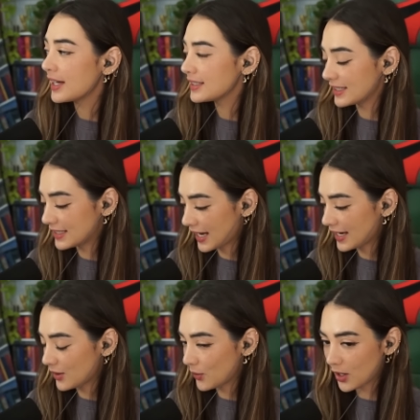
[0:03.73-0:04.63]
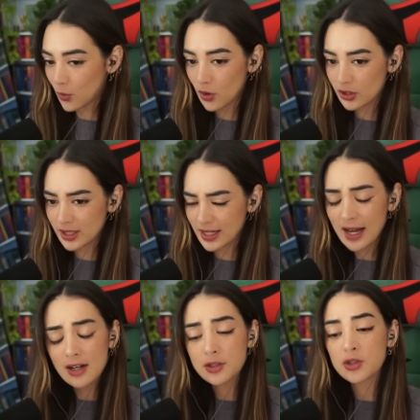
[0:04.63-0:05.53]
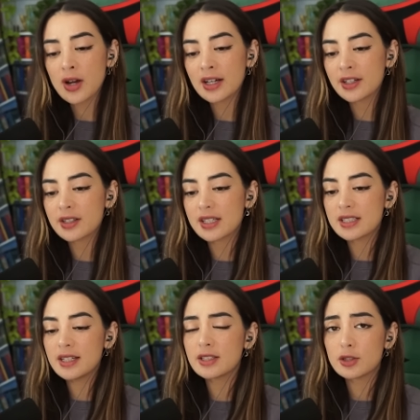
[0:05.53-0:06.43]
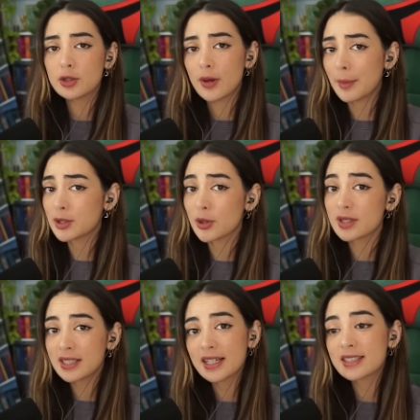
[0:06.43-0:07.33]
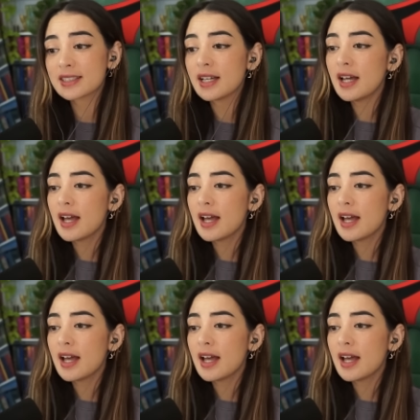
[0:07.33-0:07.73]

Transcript: Today we are watching House of Dragon season 2 episode 6